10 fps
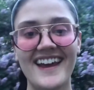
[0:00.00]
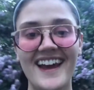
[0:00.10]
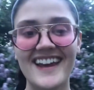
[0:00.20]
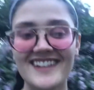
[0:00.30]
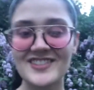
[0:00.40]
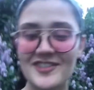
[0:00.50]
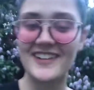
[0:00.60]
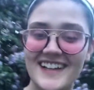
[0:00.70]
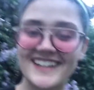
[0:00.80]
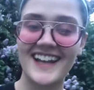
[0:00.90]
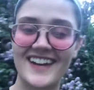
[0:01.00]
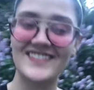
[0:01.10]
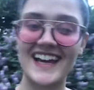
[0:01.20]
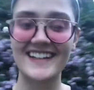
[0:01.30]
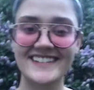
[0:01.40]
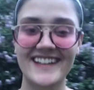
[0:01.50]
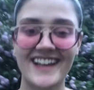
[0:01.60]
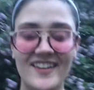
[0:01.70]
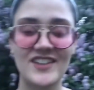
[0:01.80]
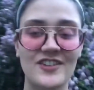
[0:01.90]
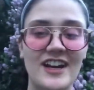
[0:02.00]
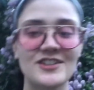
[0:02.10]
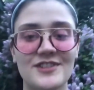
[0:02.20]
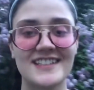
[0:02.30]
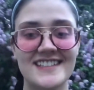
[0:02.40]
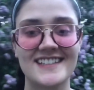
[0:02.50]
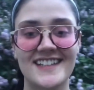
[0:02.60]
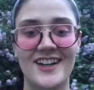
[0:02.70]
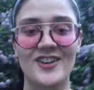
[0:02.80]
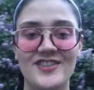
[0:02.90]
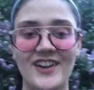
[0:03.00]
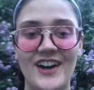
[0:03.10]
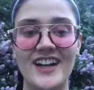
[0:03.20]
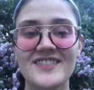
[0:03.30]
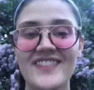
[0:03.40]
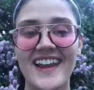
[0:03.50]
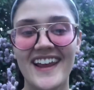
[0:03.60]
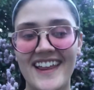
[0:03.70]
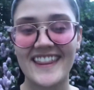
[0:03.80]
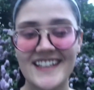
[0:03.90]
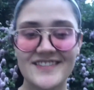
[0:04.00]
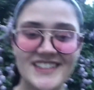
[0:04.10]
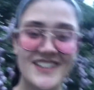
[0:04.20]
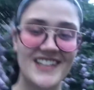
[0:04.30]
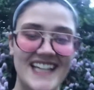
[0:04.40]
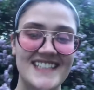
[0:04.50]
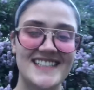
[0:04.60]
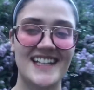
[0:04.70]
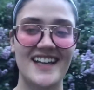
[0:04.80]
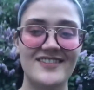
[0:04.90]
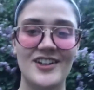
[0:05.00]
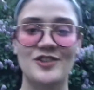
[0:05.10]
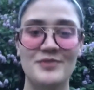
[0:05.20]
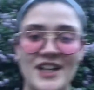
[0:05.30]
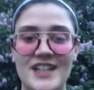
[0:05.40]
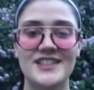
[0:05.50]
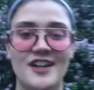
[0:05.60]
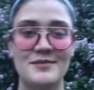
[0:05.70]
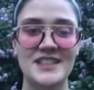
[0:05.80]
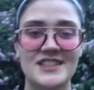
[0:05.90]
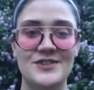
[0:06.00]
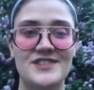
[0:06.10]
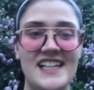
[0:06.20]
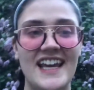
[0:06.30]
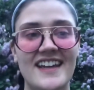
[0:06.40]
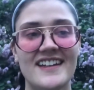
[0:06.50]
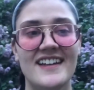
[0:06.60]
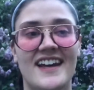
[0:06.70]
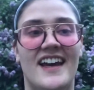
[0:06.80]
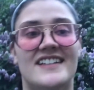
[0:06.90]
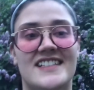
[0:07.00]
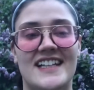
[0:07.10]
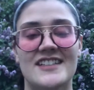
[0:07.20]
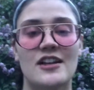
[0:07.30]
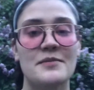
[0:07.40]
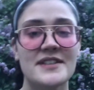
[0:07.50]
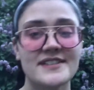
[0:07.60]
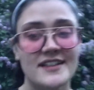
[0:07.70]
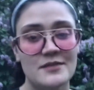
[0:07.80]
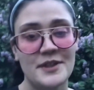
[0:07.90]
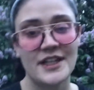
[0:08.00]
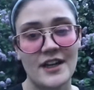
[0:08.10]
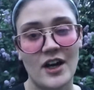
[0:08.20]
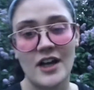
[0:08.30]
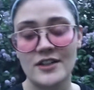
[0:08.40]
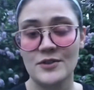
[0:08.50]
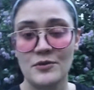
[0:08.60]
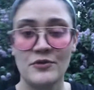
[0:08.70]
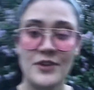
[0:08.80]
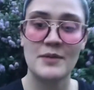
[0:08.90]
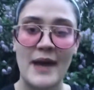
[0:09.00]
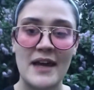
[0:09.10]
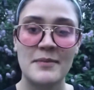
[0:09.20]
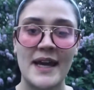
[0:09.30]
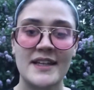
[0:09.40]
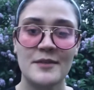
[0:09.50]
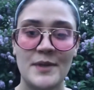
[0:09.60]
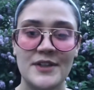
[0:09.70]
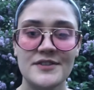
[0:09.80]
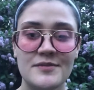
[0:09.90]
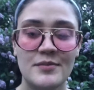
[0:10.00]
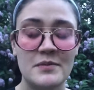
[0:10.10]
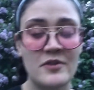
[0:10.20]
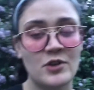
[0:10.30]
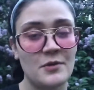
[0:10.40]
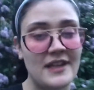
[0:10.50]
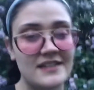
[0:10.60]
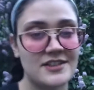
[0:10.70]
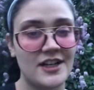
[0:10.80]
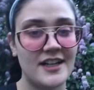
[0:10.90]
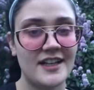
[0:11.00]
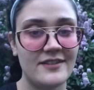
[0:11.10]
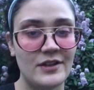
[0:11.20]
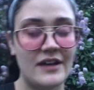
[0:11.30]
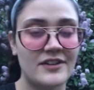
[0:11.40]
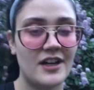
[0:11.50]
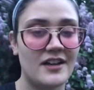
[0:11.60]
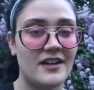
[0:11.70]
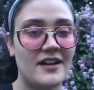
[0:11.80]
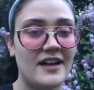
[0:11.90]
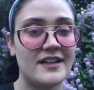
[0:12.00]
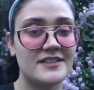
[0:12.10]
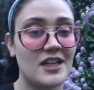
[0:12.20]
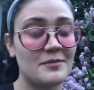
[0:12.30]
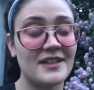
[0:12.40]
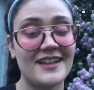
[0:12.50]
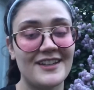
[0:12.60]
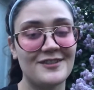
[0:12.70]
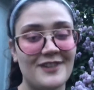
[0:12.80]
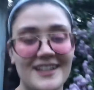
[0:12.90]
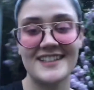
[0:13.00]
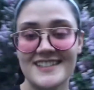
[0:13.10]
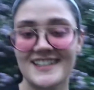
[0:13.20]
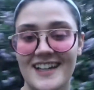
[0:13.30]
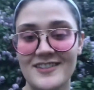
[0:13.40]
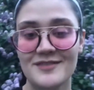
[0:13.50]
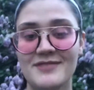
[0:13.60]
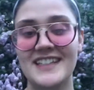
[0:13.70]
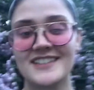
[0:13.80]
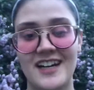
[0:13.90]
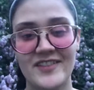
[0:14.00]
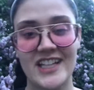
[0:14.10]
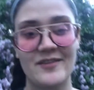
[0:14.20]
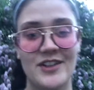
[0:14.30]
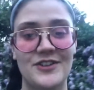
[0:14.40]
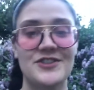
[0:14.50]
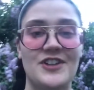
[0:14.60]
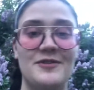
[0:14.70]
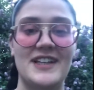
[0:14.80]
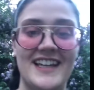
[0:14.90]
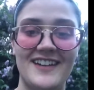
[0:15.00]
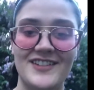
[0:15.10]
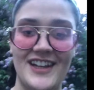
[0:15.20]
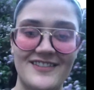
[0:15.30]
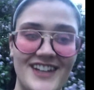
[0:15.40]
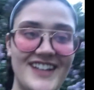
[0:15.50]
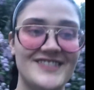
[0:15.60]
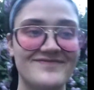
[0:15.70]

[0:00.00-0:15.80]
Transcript: Hi everyone, I'm Natalie. I'm the graduate assistant at OPR. Thank you for tuning in today for OPR Topic Tuesday. Today's topic is going to be on gluten-free backpacking meals, but before we get started, if you have a topic that you want us to cover, please comment that below so that we can cover that for you.